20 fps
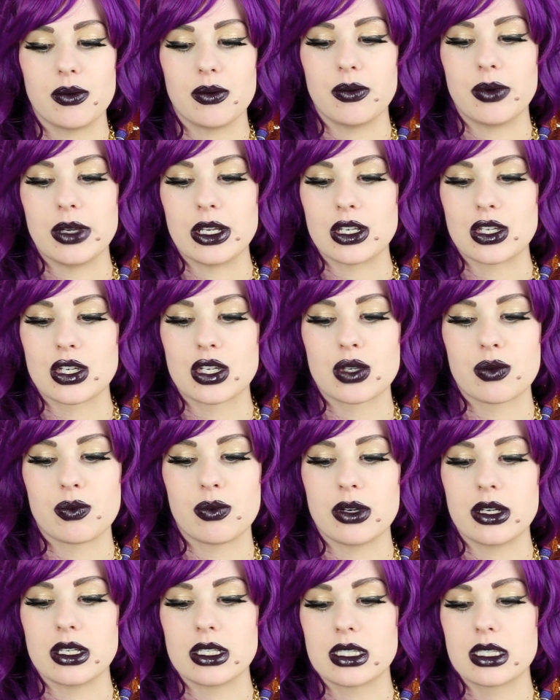which
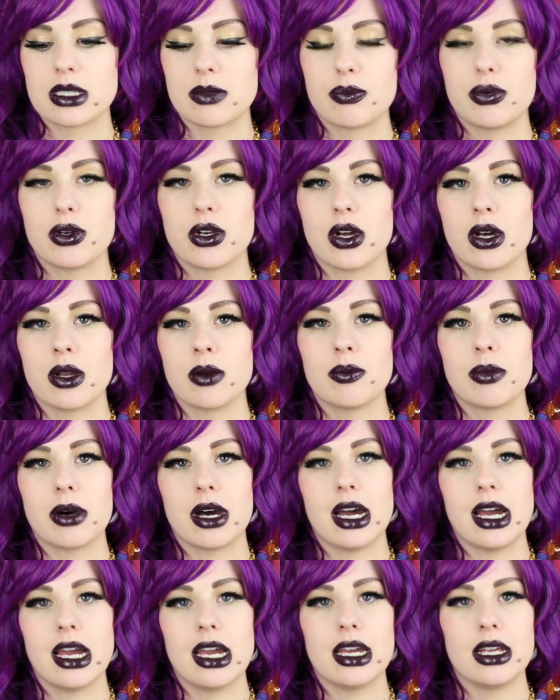was put on
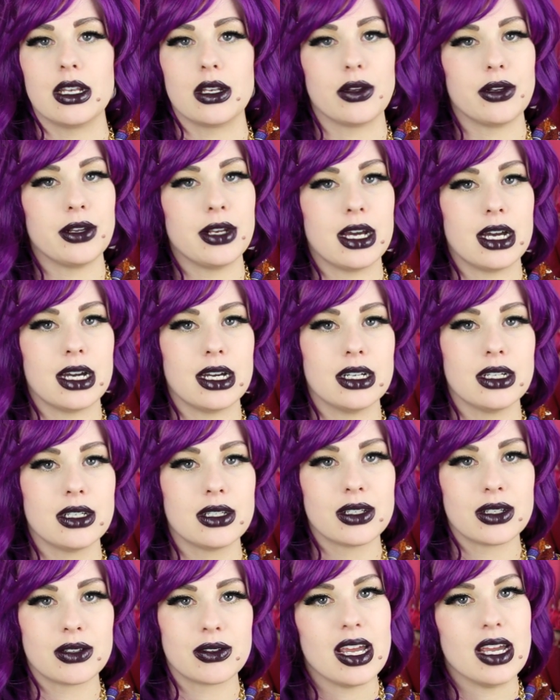by Luna,
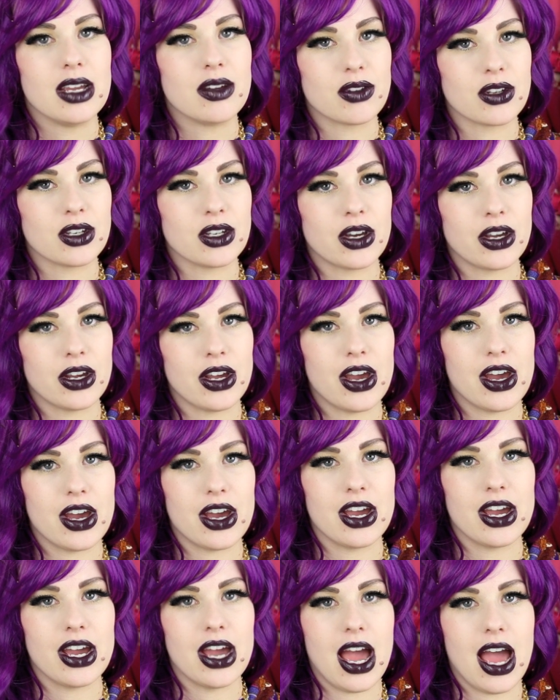if you know
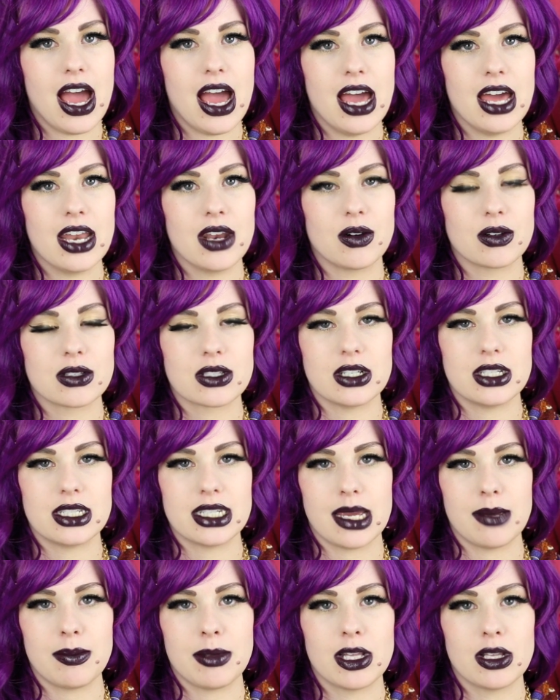her, and also
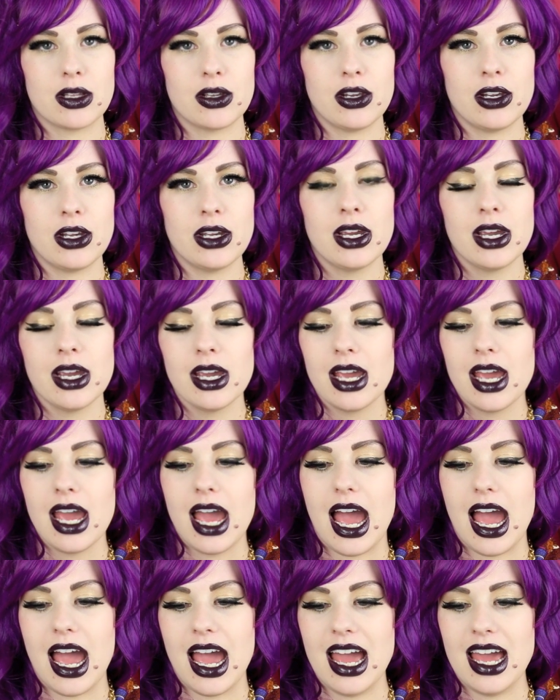Damie Lou,
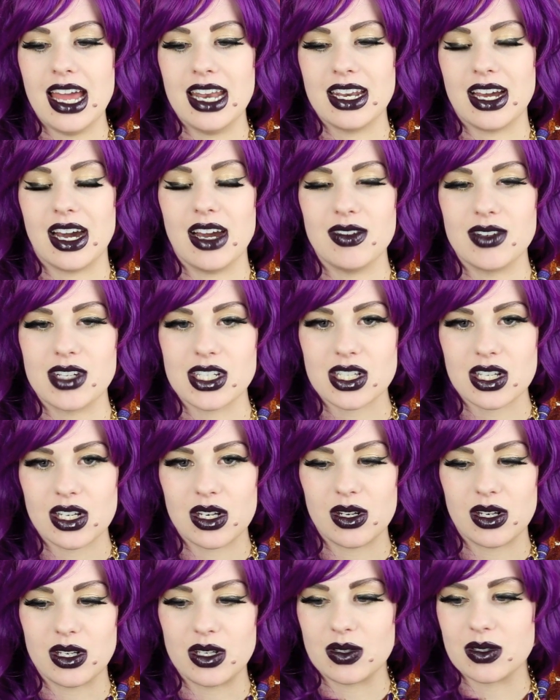and I've just got
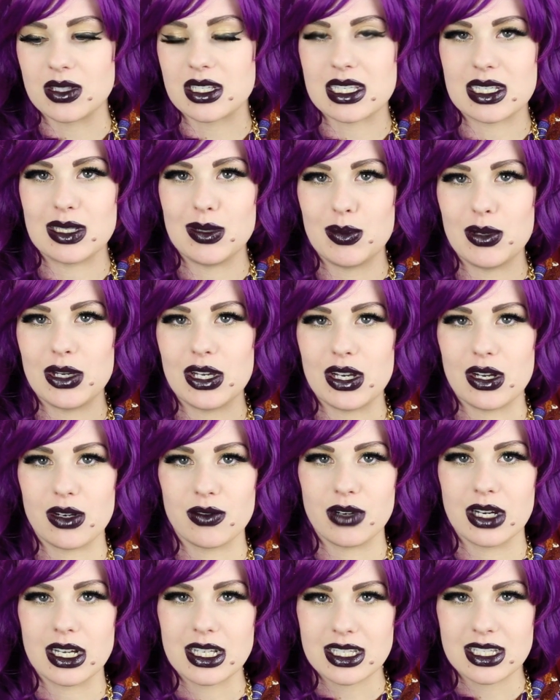a little snippet
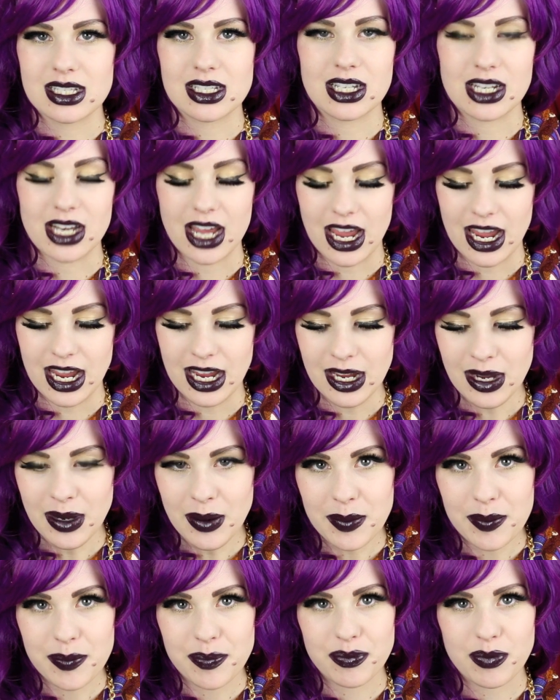of us today,
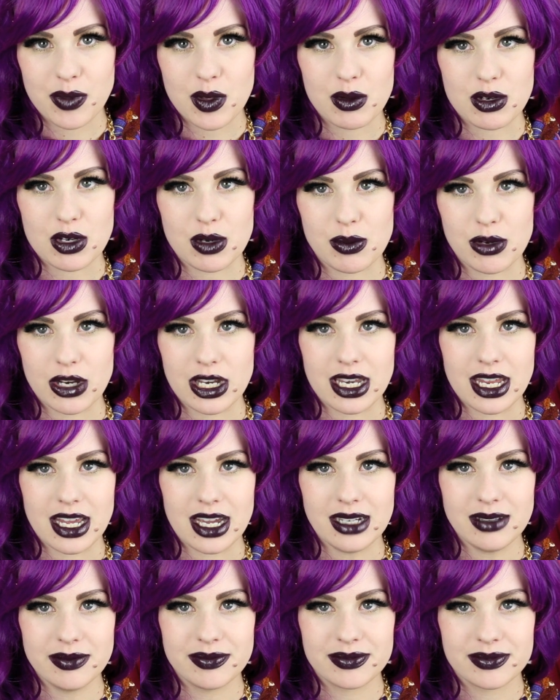which I'll put in
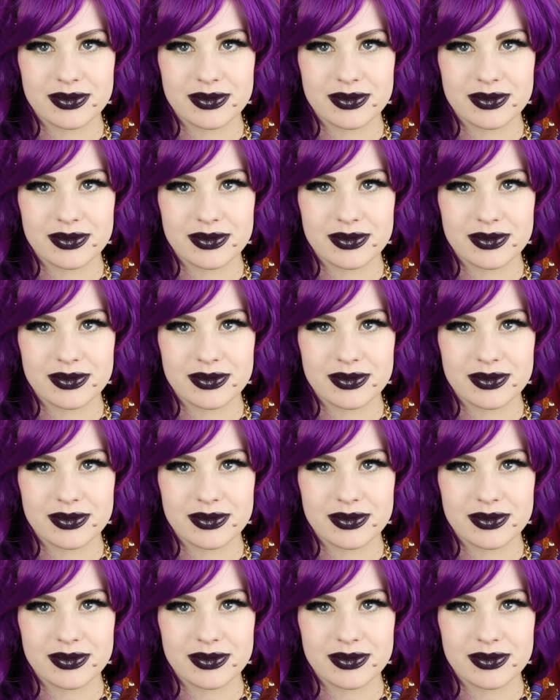here.